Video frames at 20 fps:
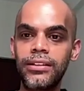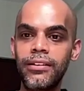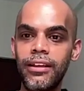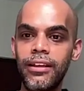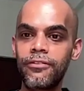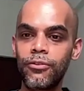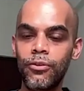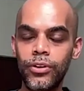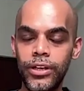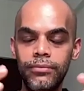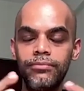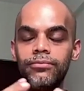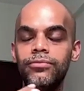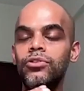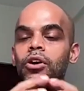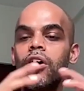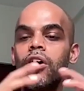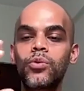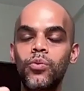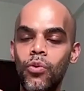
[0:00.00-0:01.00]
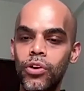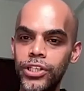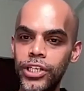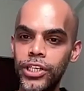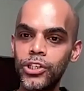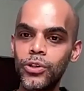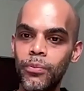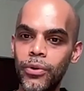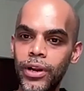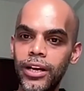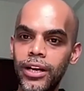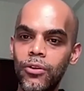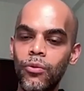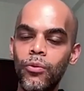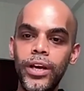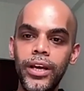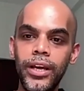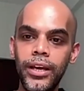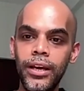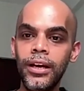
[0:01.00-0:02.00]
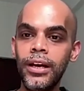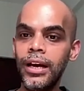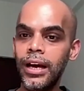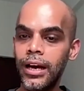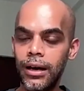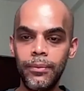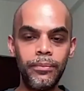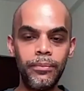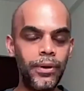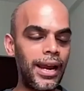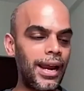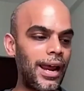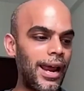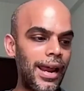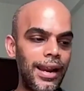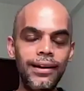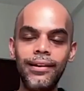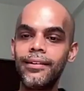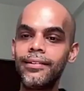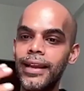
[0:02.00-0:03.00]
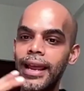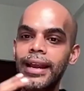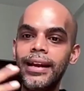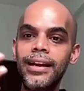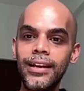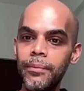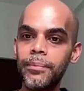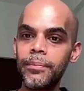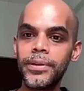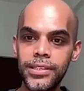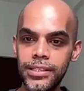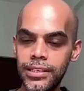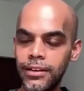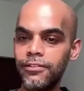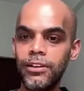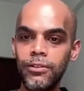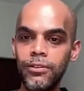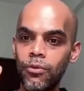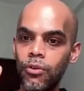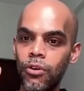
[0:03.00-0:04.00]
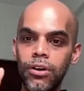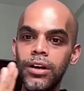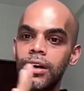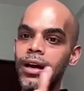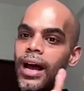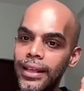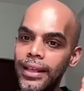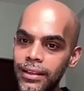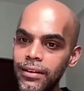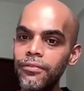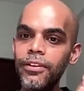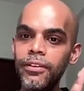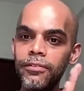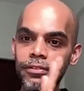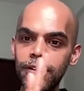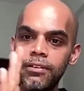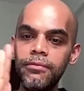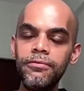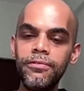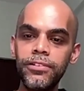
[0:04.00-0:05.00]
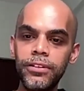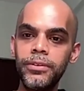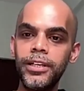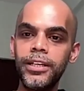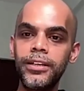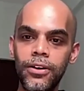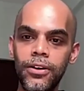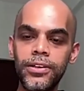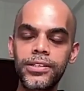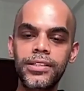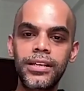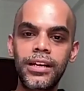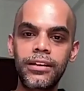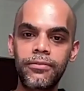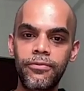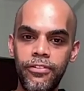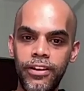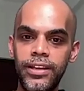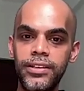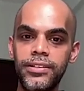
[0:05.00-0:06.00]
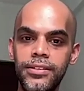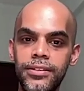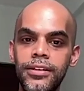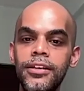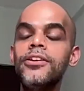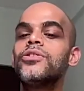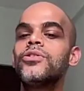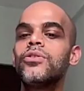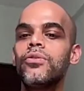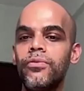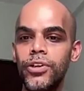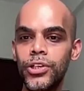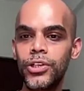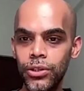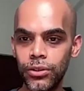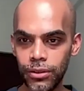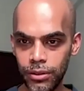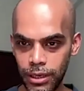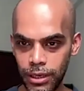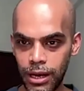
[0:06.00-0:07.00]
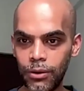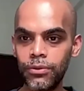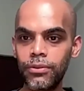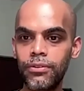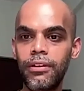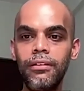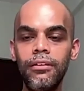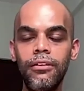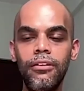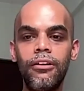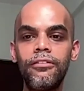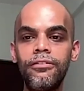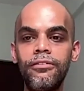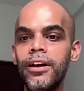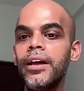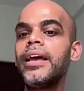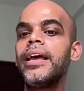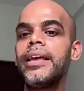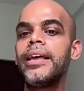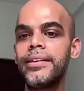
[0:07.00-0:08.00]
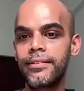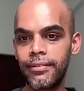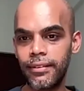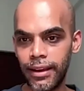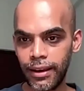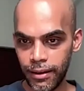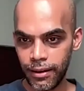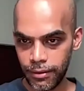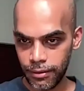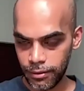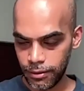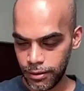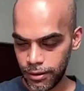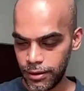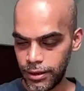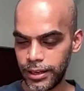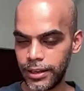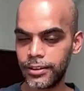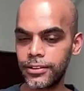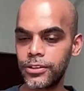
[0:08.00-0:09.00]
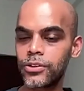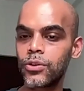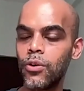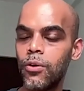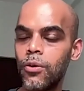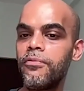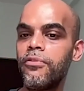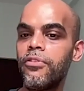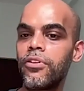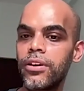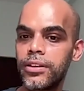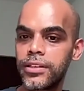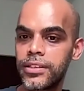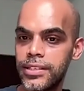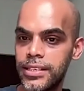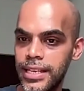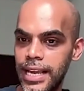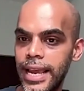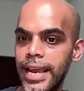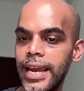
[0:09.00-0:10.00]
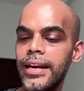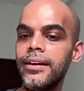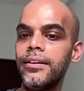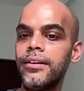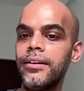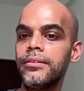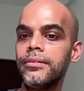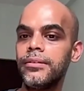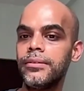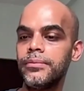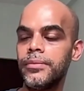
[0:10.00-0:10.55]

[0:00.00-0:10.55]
and therefore not wanting to break away, and ending up in civil war. I think we have comfortably crossed that phase. So we should now think of, is there like a scope for a second